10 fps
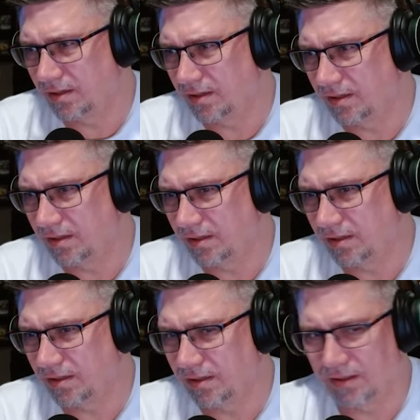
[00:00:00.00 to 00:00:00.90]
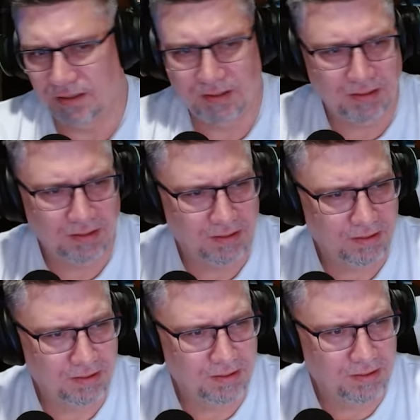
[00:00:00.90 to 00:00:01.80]

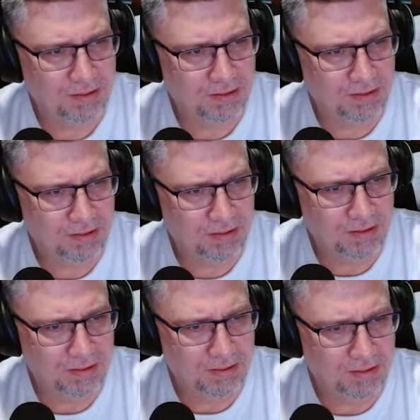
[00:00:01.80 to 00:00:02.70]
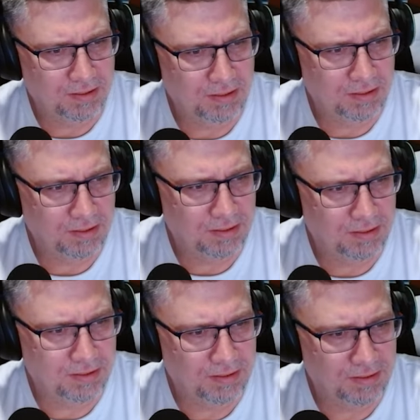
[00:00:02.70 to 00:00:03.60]

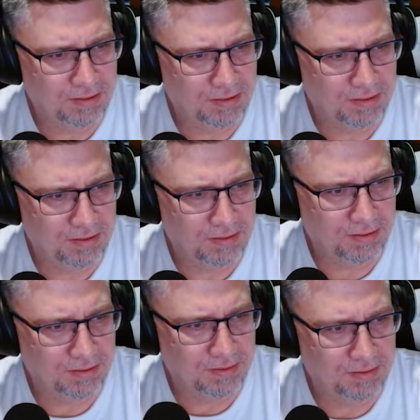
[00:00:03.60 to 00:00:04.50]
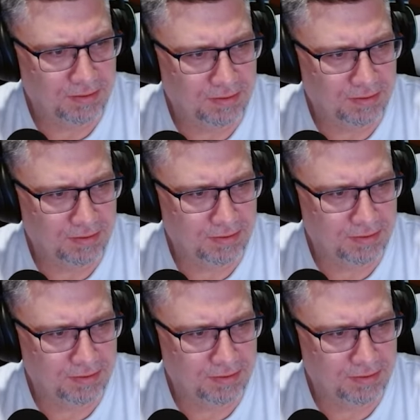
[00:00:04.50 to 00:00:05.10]
(silent)